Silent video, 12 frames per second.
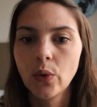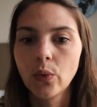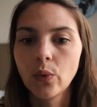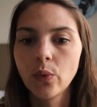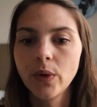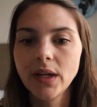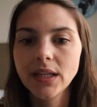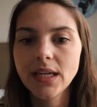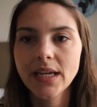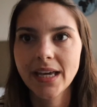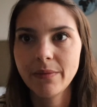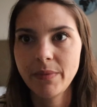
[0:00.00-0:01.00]

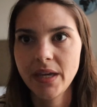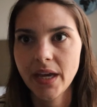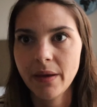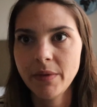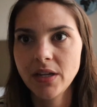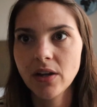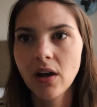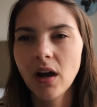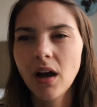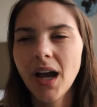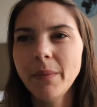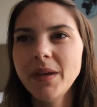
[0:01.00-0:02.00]
really hit me. I mean,
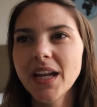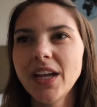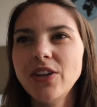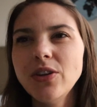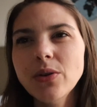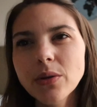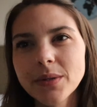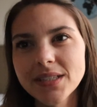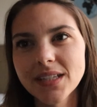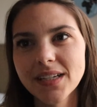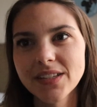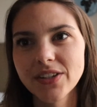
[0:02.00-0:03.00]
I knew it was
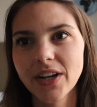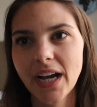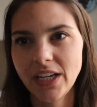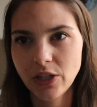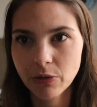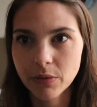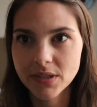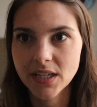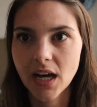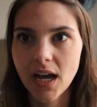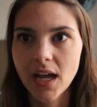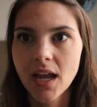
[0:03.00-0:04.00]
the desert, I knew it was
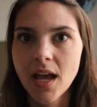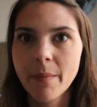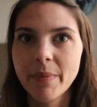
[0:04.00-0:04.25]
hot,